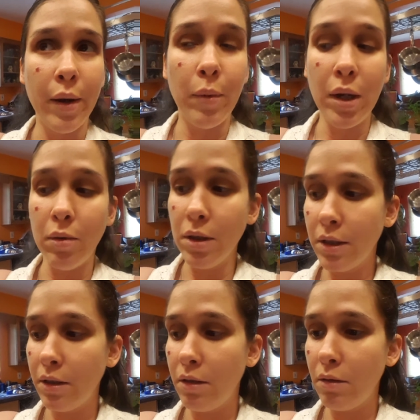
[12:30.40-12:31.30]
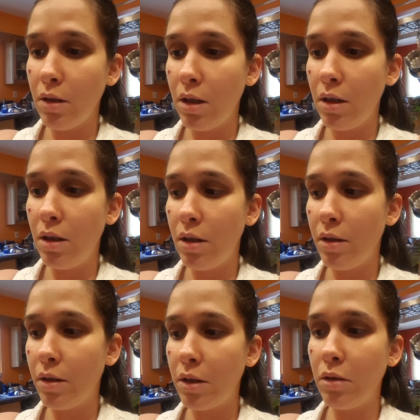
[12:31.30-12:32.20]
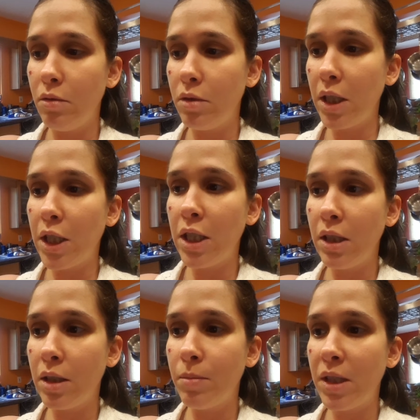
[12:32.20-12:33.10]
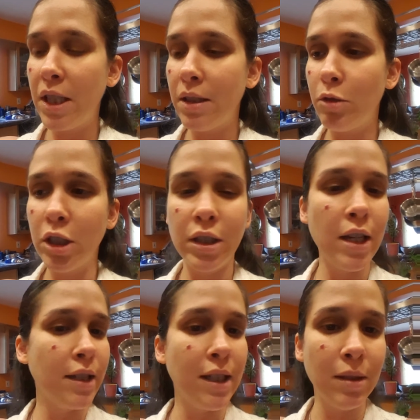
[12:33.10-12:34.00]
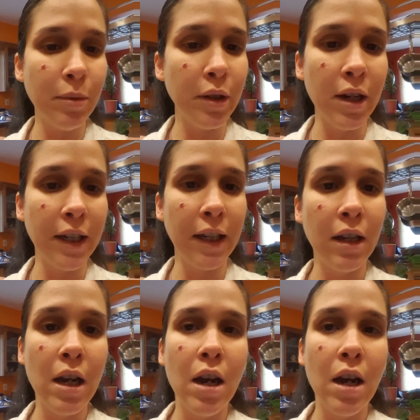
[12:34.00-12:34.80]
We also use just take a teaspoon of honey,